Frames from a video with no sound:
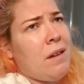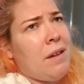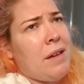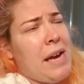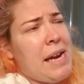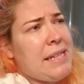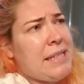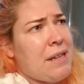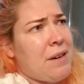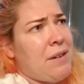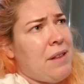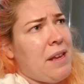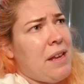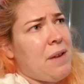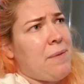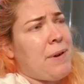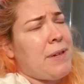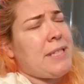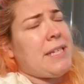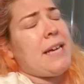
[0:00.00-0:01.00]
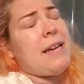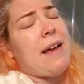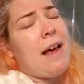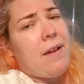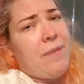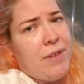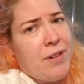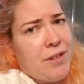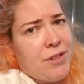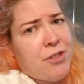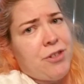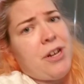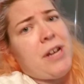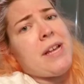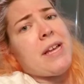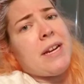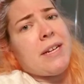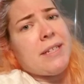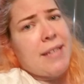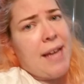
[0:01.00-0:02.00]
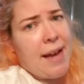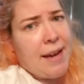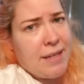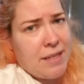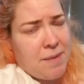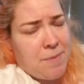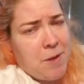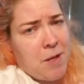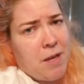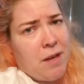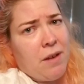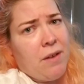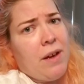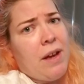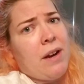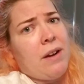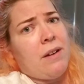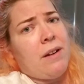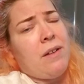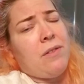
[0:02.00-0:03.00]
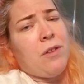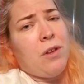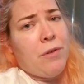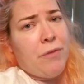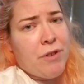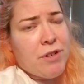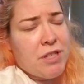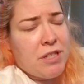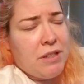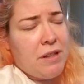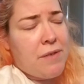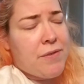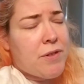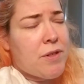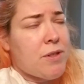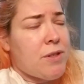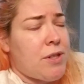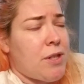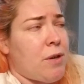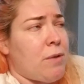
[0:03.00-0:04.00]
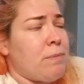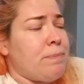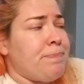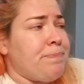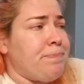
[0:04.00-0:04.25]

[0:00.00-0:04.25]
It sounded like he wanted to get out of industry and get into academia at the university level. So